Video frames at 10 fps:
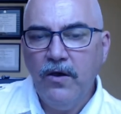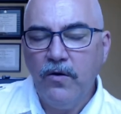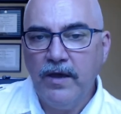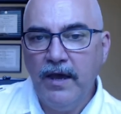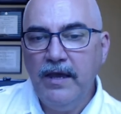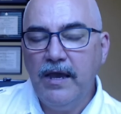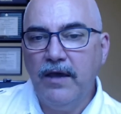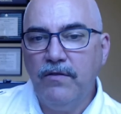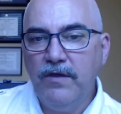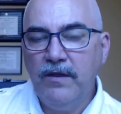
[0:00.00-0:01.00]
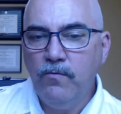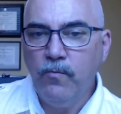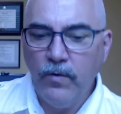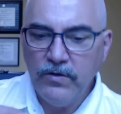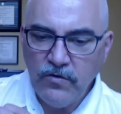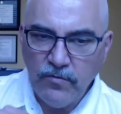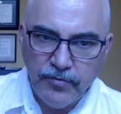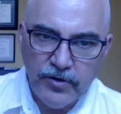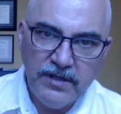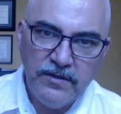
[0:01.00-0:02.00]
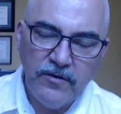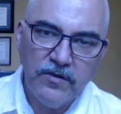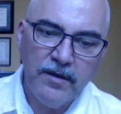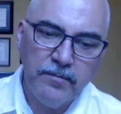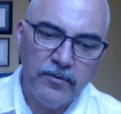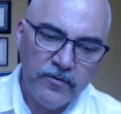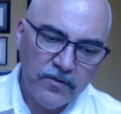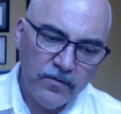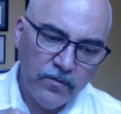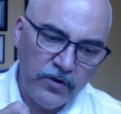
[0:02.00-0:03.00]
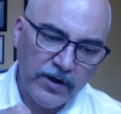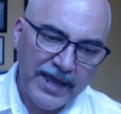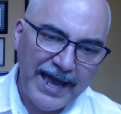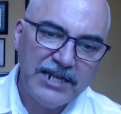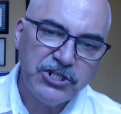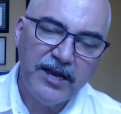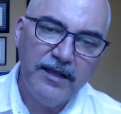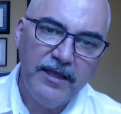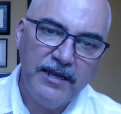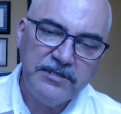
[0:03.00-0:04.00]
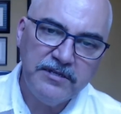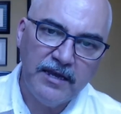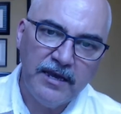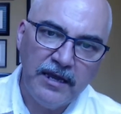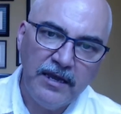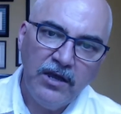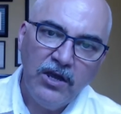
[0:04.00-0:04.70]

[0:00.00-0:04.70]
Okay, and then once you put in those numbers, your cash outlay today,